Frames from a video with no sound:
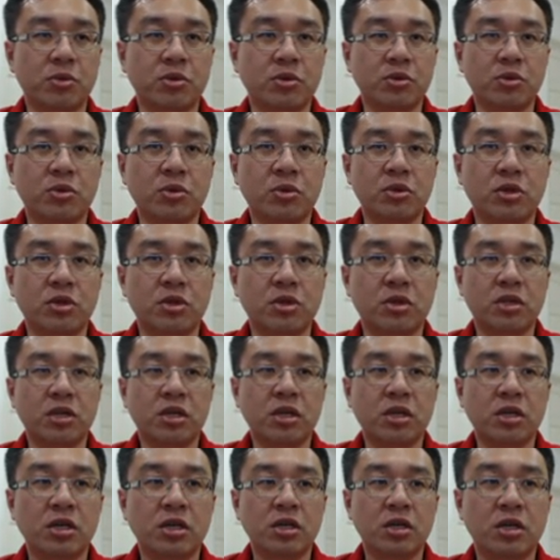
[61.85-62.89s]
to
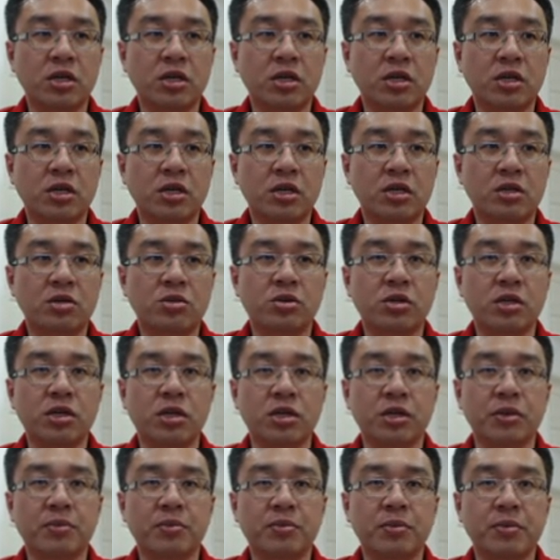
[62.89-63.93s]

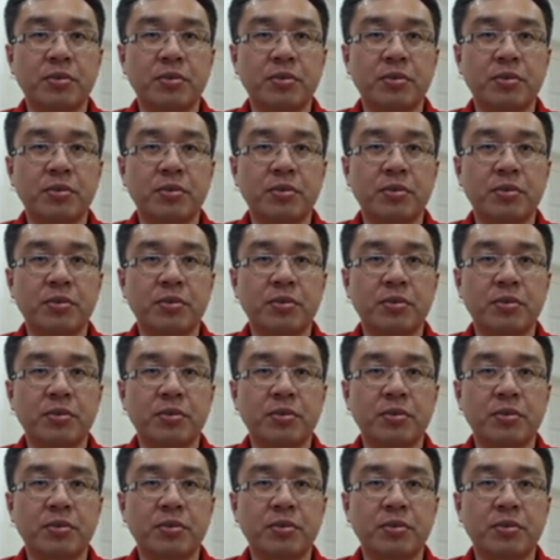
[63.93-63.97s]
D3,